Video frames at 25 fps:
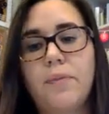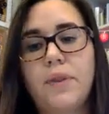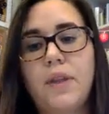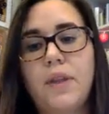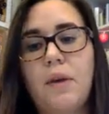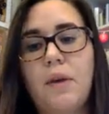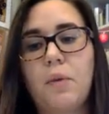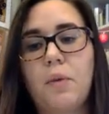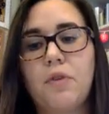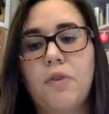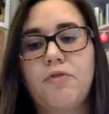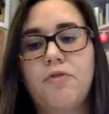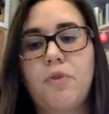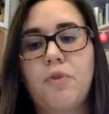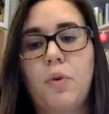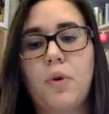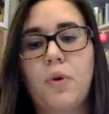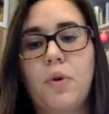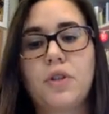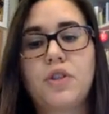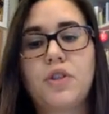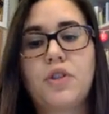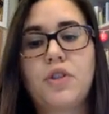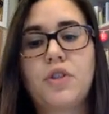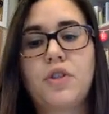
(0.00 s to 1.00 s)
they were
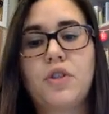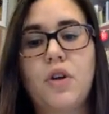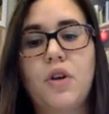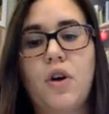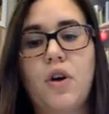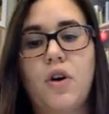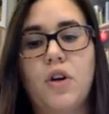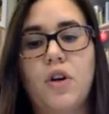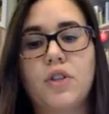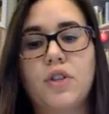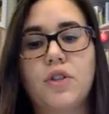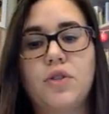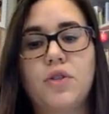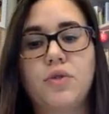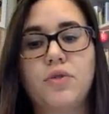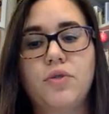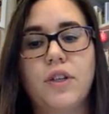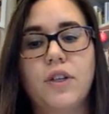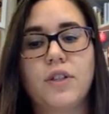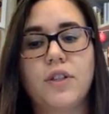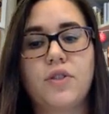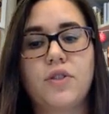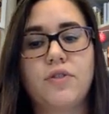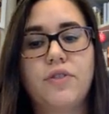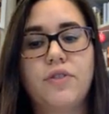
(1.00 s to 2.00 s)
forced onto
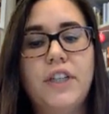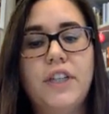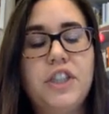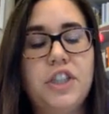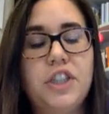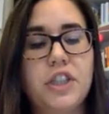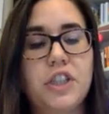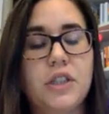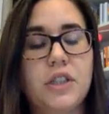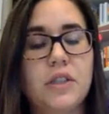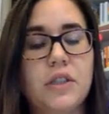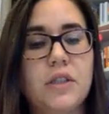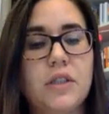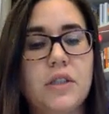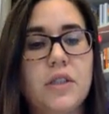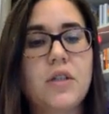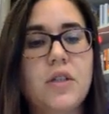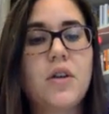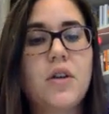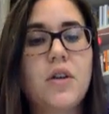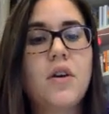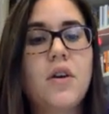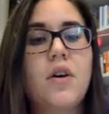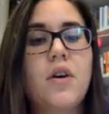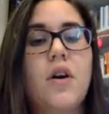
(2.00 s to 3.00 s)
reservations
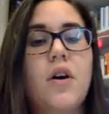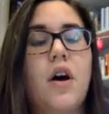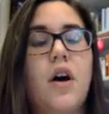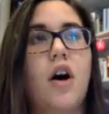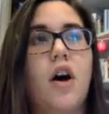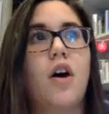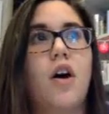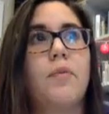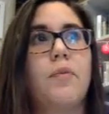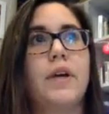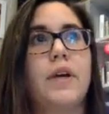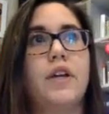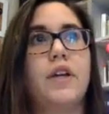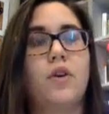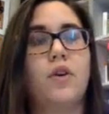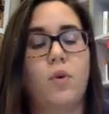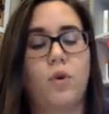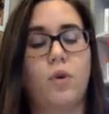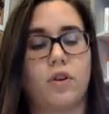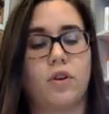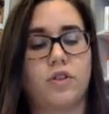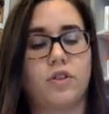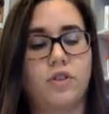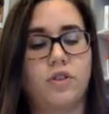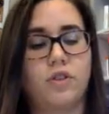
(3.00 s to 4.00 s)
in
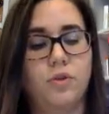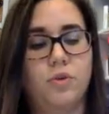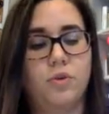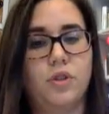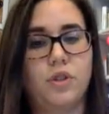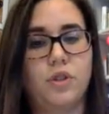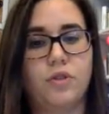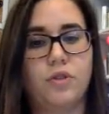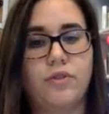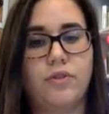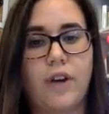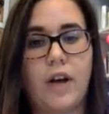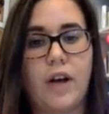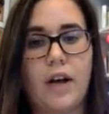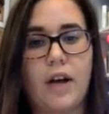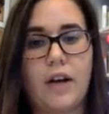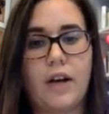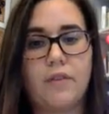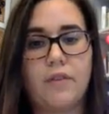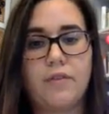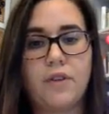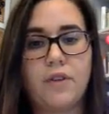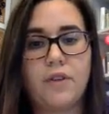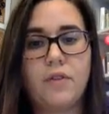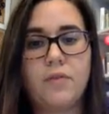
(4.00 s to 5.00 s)
order to
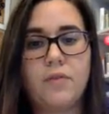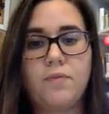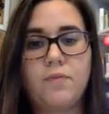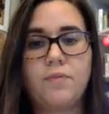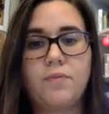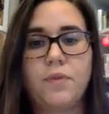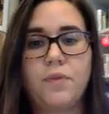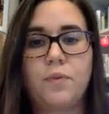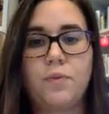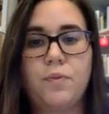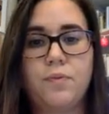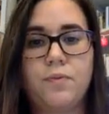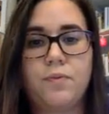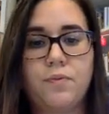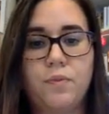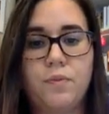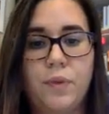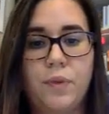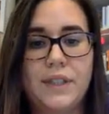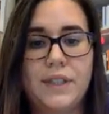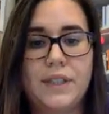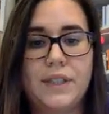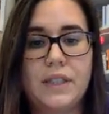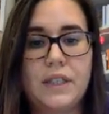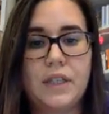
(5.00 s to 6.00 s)
survive.
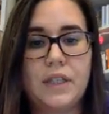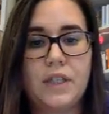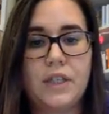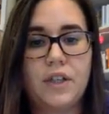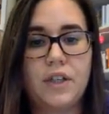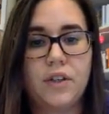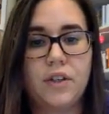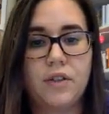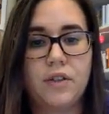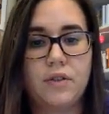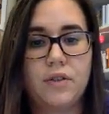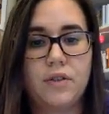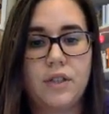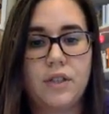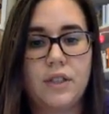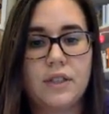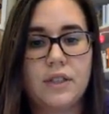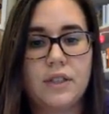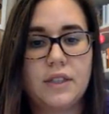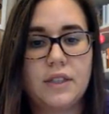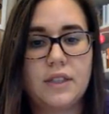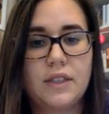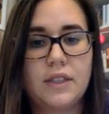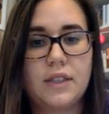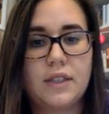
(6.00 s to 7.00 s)
We see here,
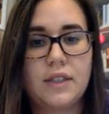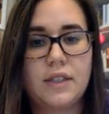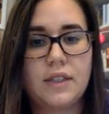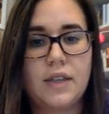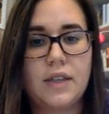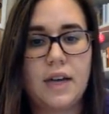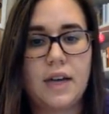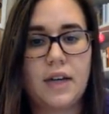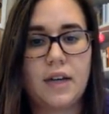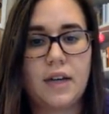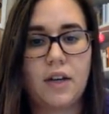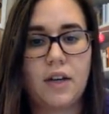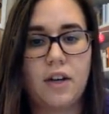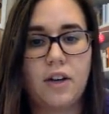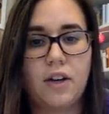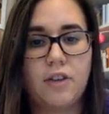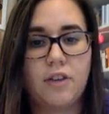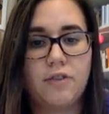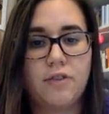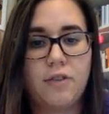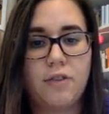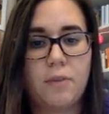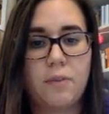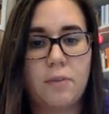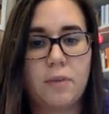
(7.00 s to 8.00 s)
this is a stack
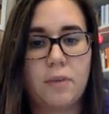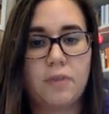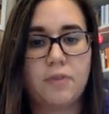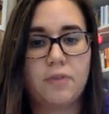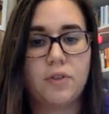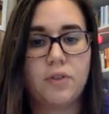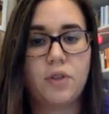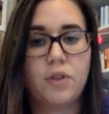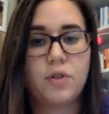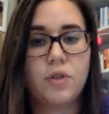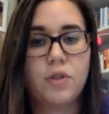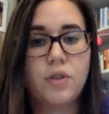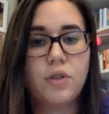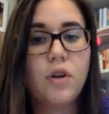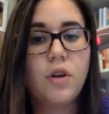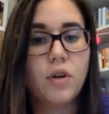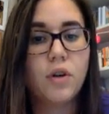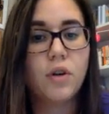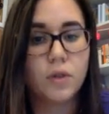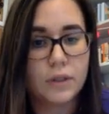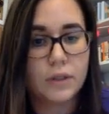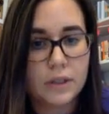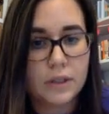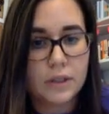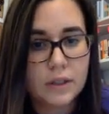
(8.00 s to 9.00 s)
of buffalo
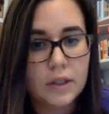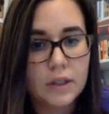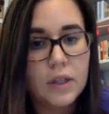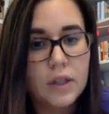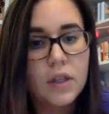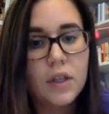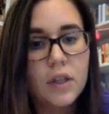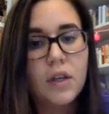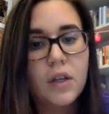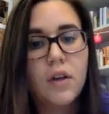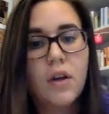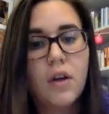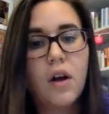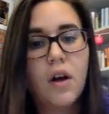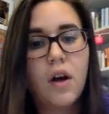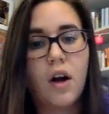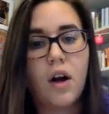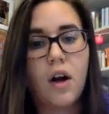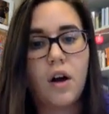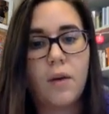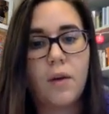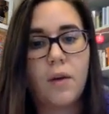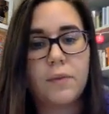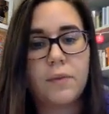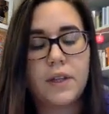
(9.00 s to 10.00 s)
skulls
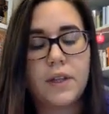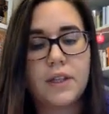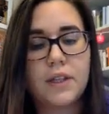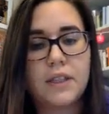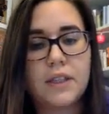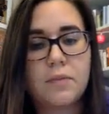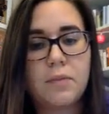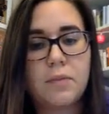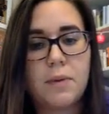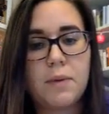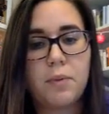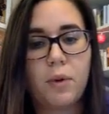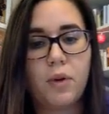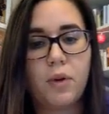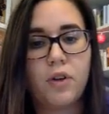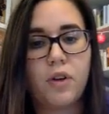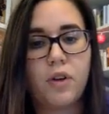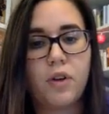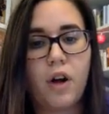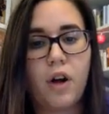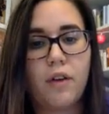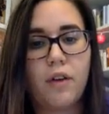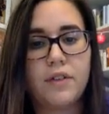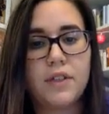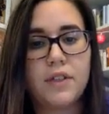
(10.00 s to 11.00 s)
that these people
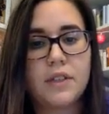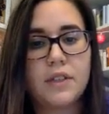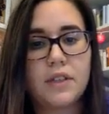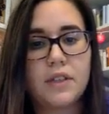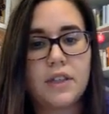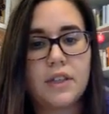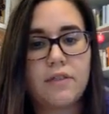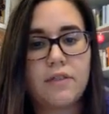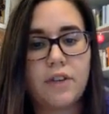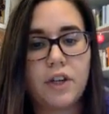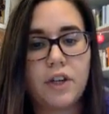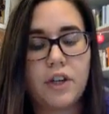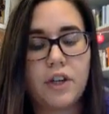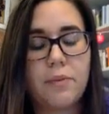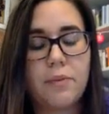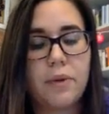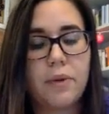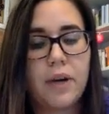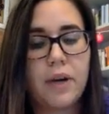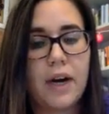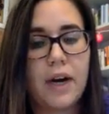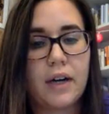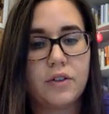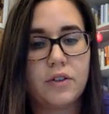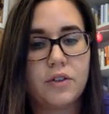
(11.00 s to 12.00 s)
are obviously very
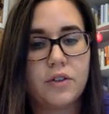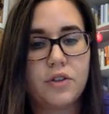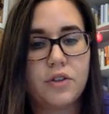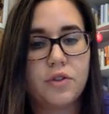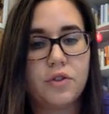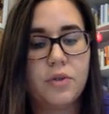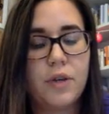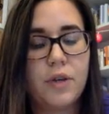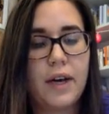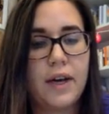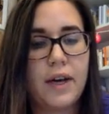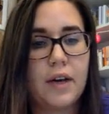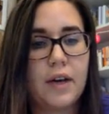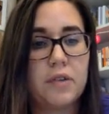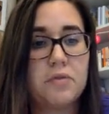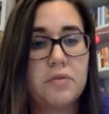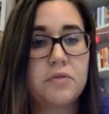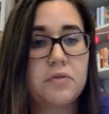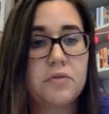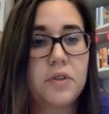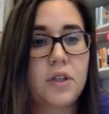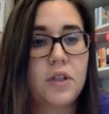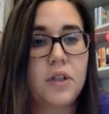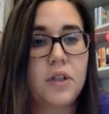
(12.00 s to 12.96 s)
proud to have